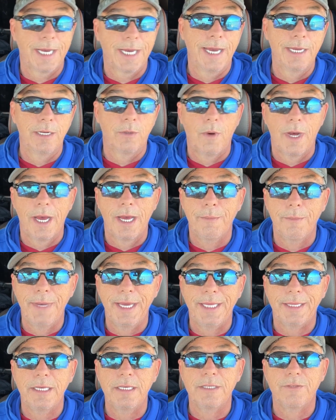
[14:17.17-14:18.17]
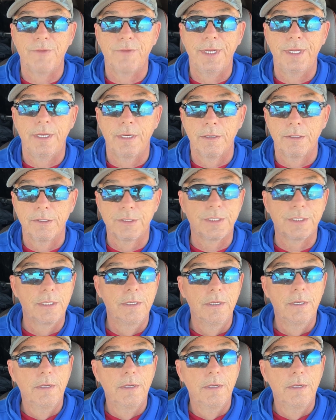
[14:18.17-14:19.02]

kind of why I make these videos,